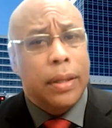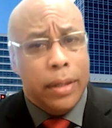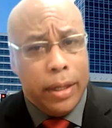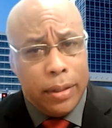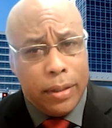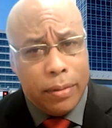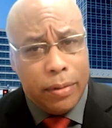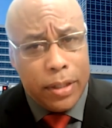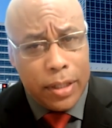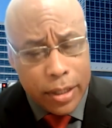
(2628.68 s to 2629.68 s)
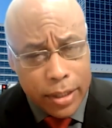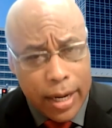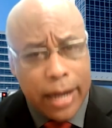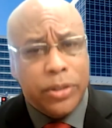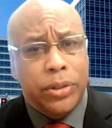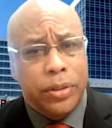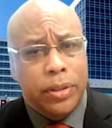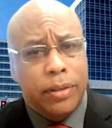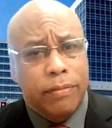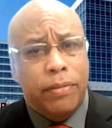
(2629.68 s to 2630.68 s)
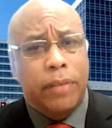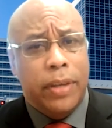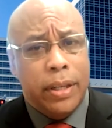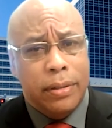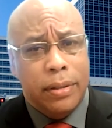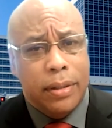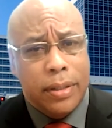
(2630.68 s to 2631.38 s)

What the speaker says: that a Dr. Vivien